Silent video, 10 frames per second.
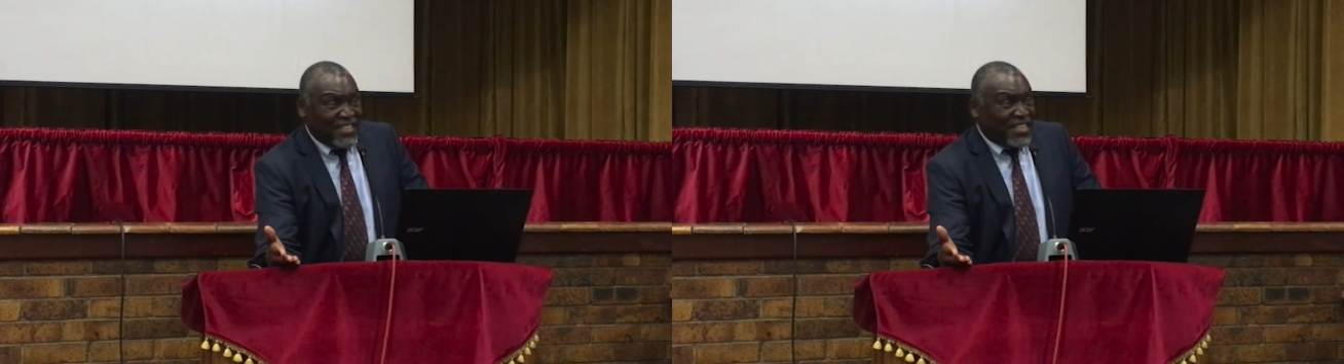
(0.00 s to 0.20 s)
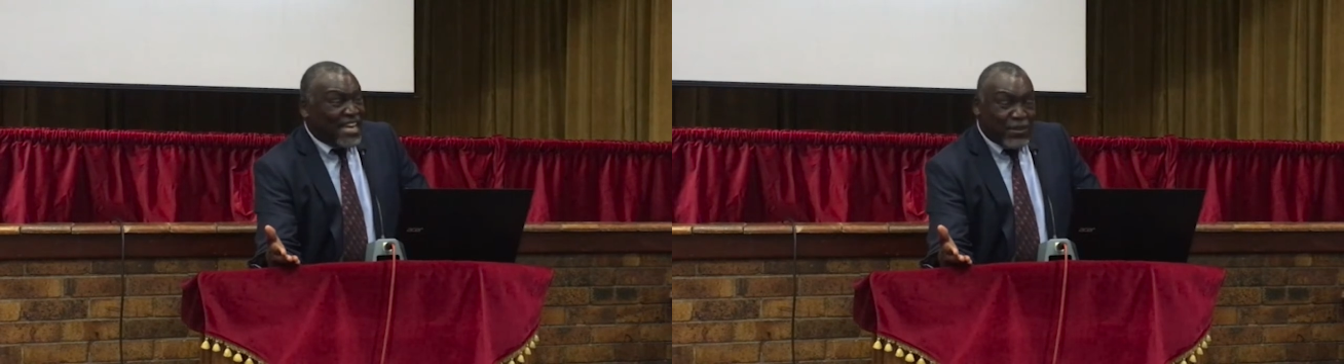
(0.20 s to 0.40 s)

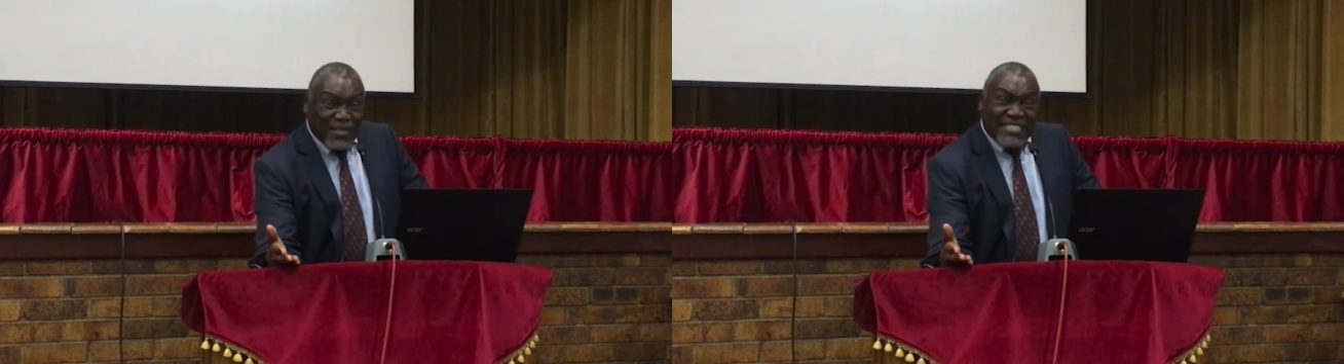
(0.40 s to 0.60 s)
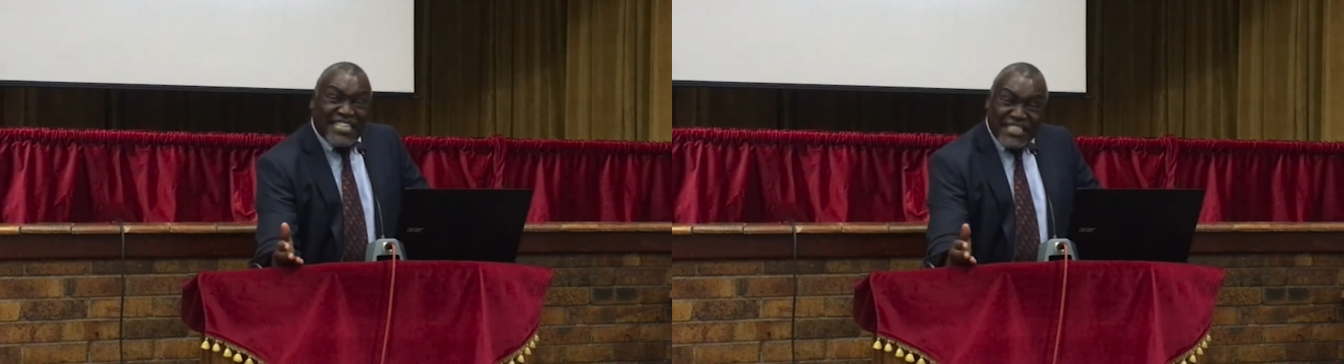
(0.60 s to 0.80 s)
In other
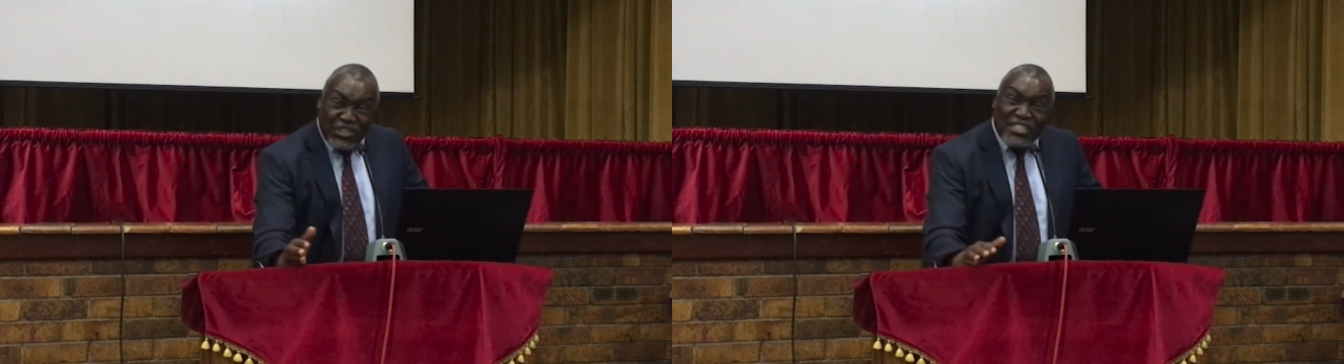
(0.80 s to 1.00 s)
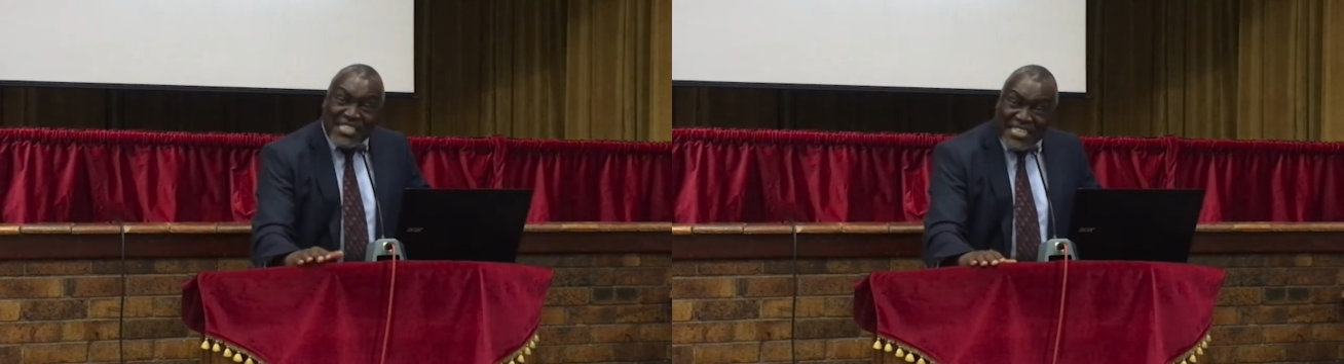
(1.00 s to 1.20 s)
words, it's
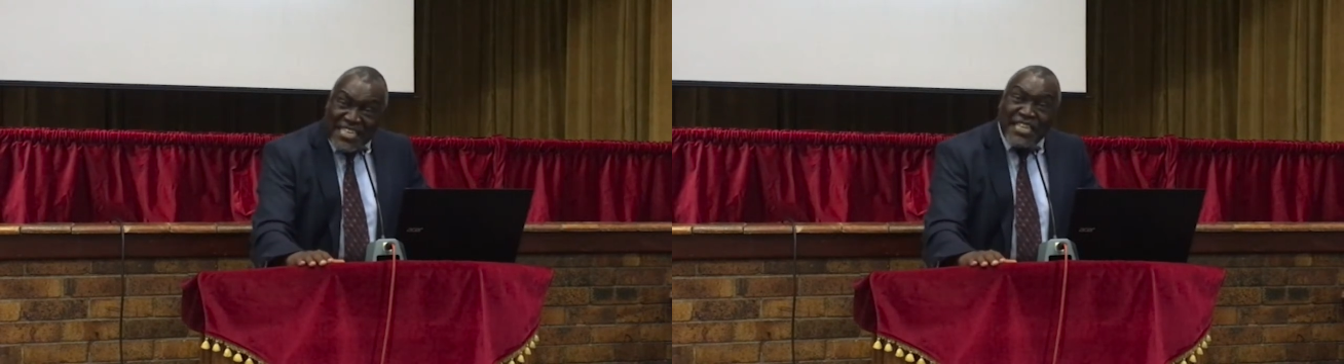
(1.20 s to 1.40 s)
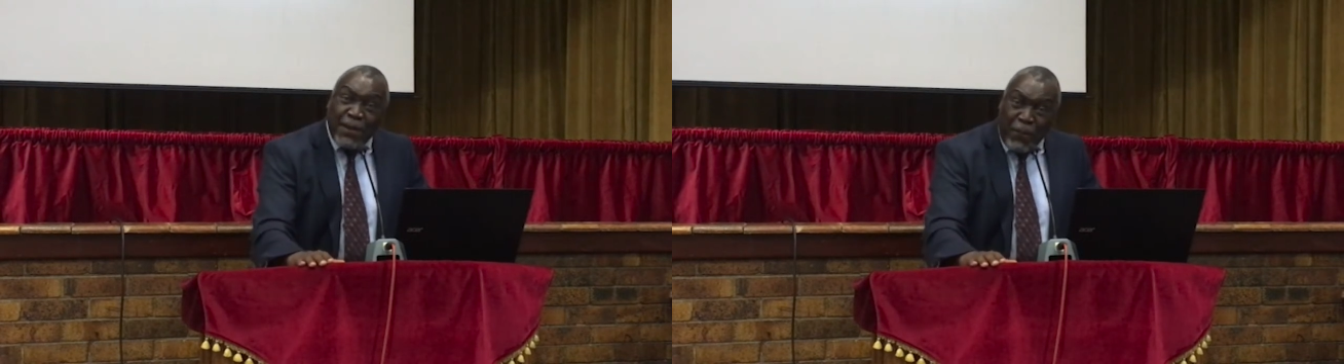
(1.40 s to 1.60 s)
not
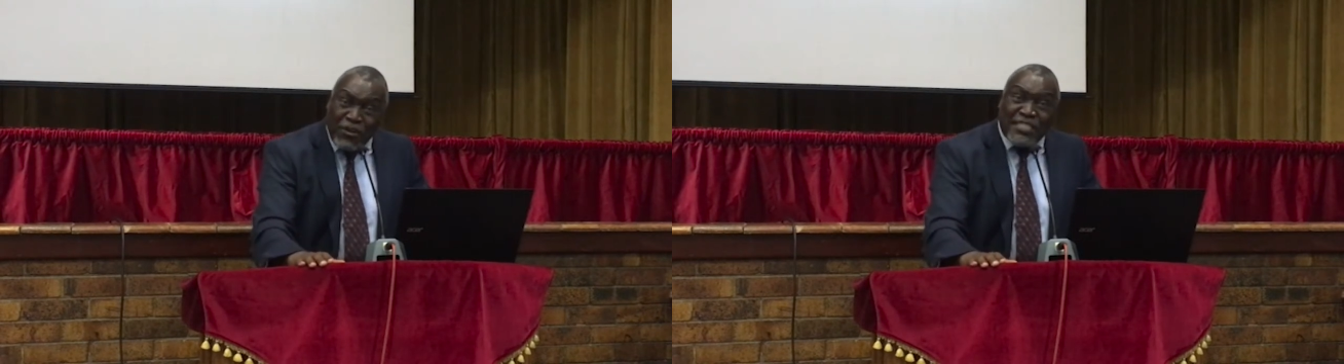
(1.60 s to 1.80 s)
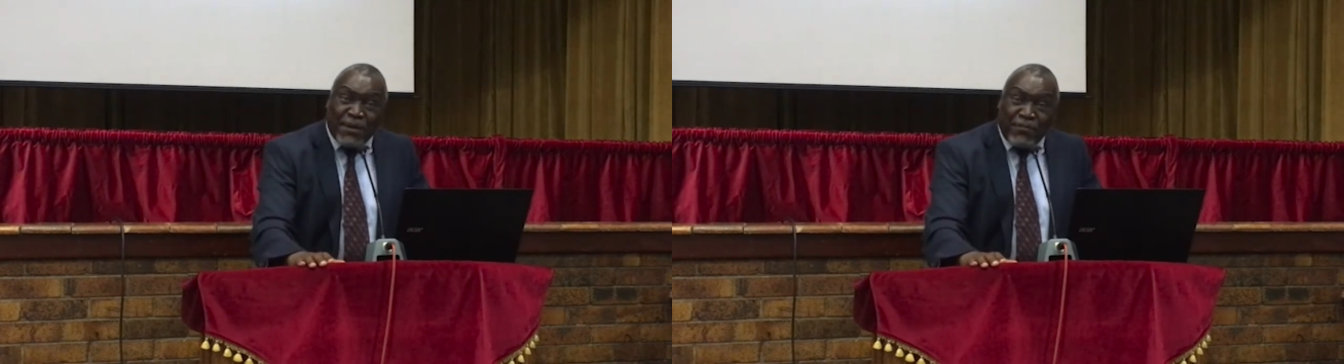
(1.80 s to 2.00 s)
really
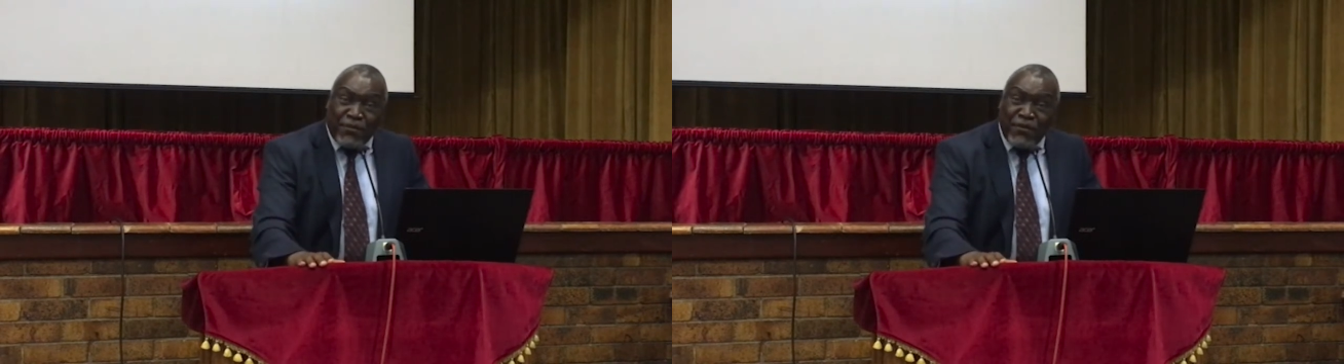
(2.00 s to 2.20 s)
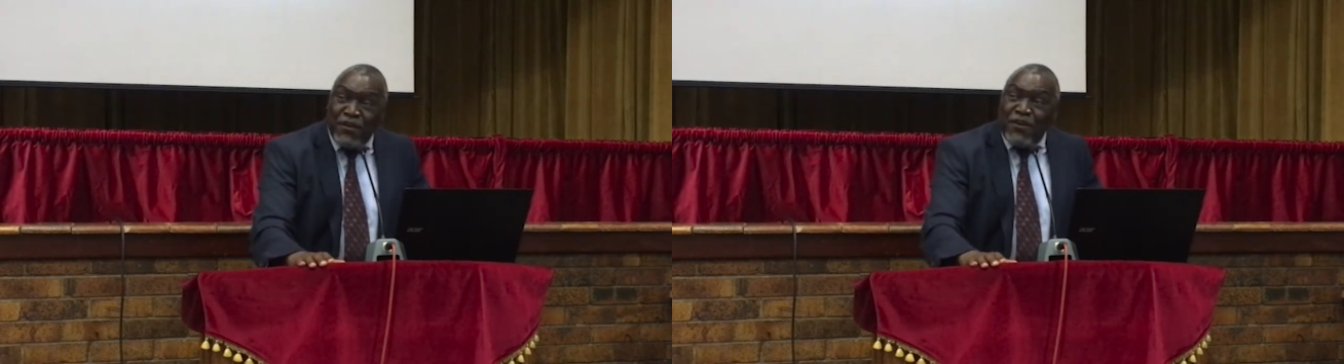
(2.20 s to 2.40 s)

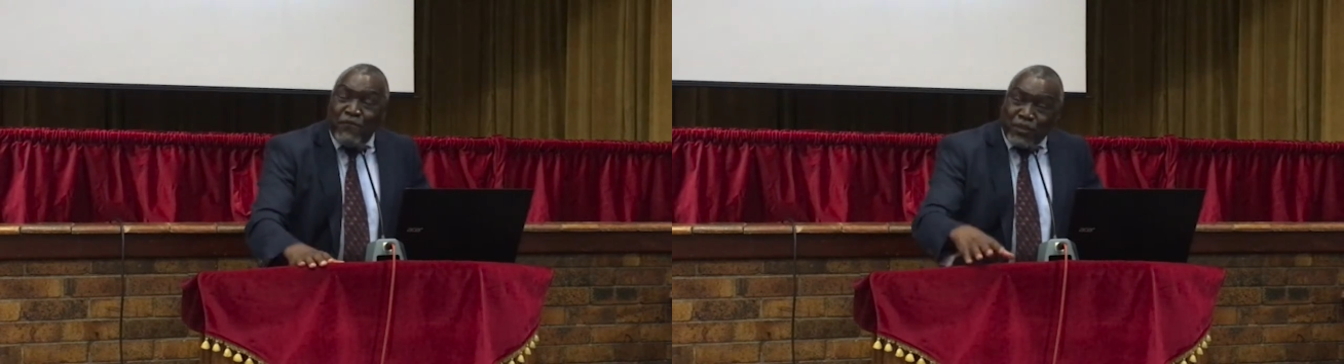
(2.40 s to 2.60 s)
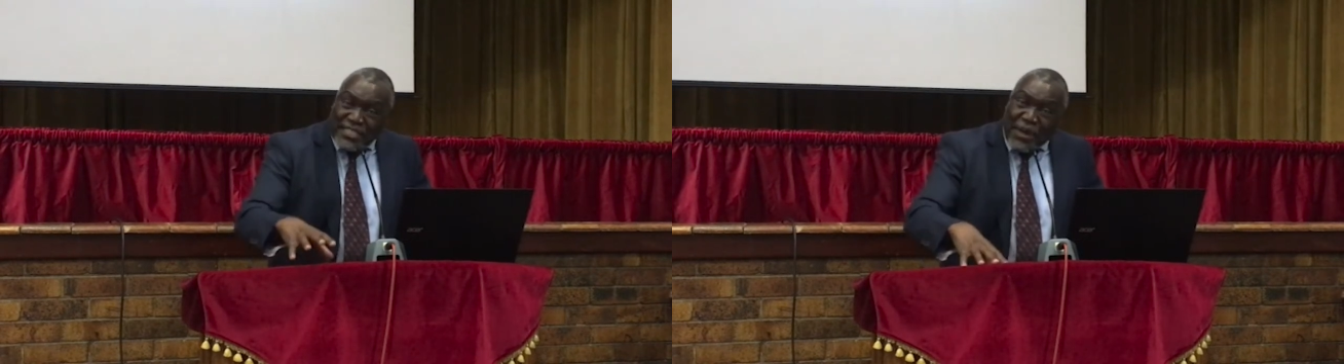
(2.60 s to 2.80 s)
possible
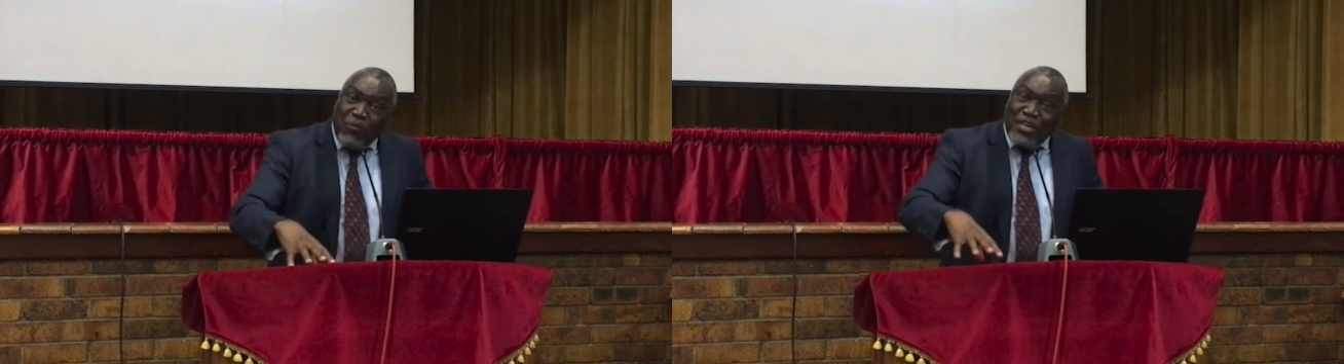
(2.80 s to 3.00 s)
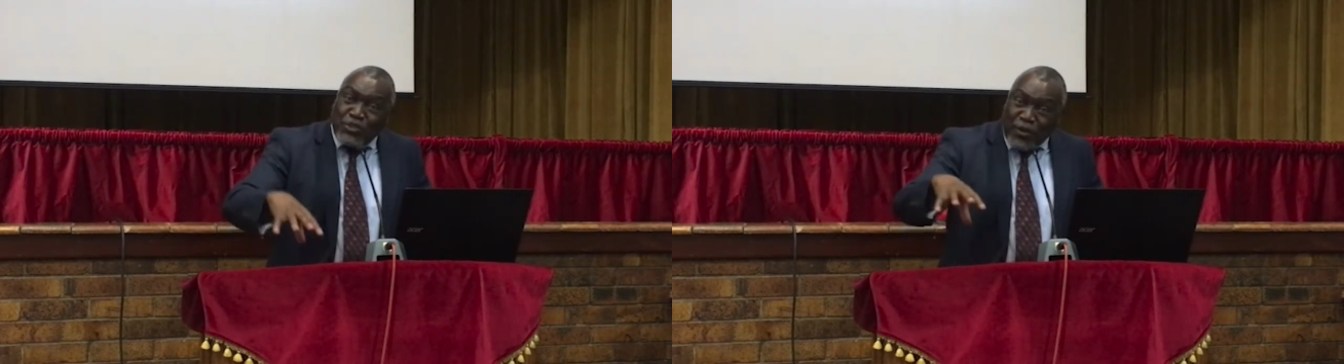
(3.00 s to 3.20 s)
for
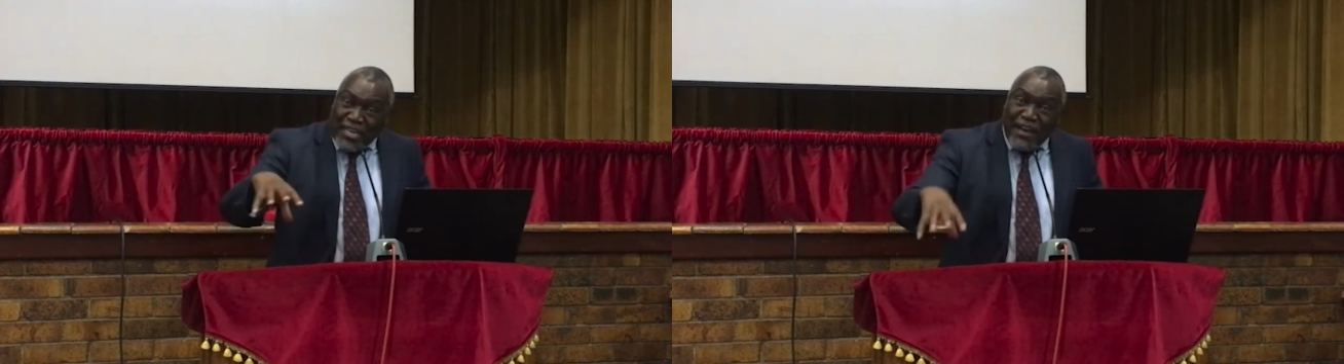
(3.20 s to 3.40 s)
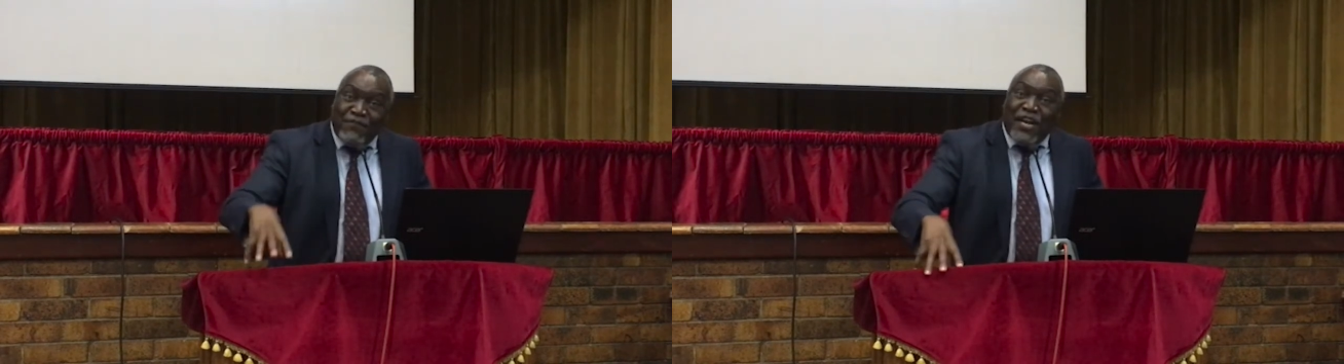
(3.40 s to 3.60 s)
someone to
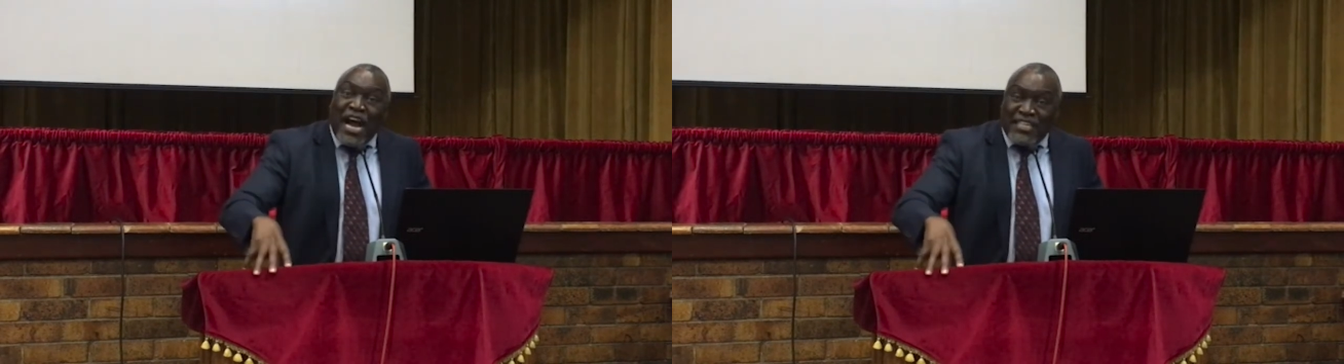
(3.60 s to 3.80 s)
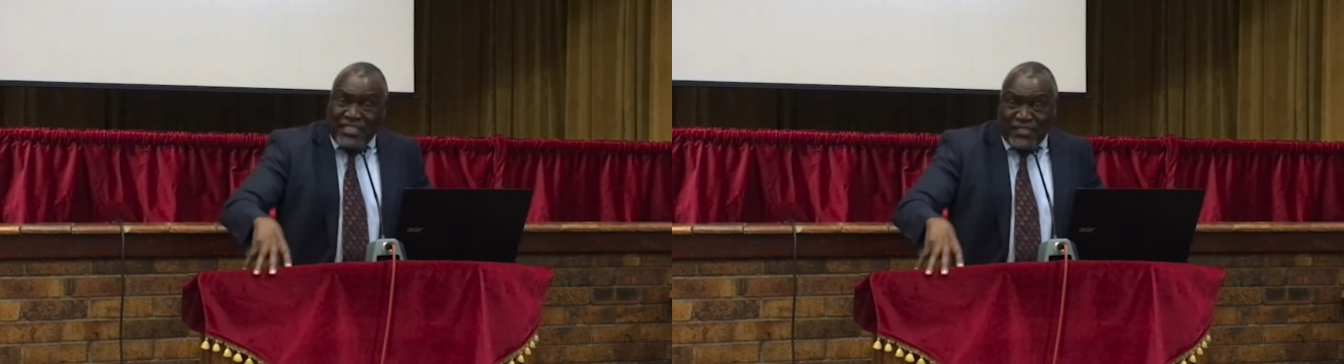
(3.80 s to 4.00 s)
love
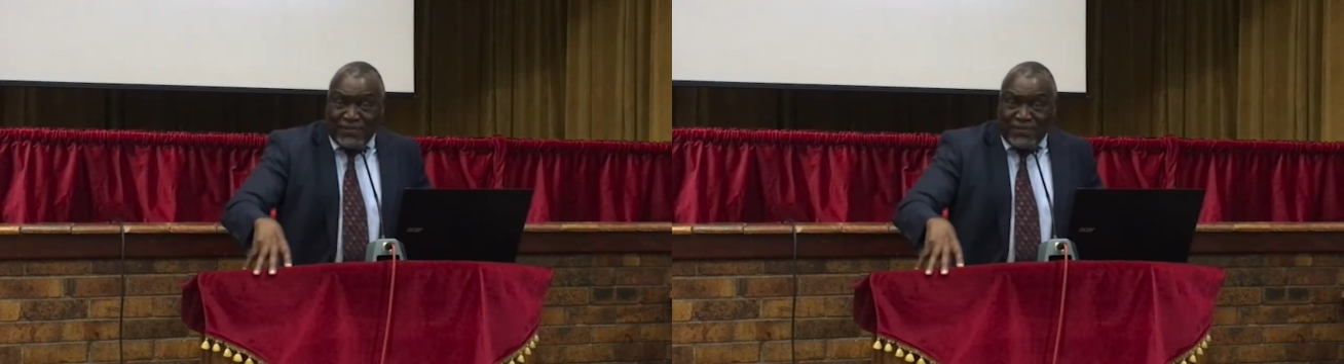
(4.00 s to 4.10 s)
God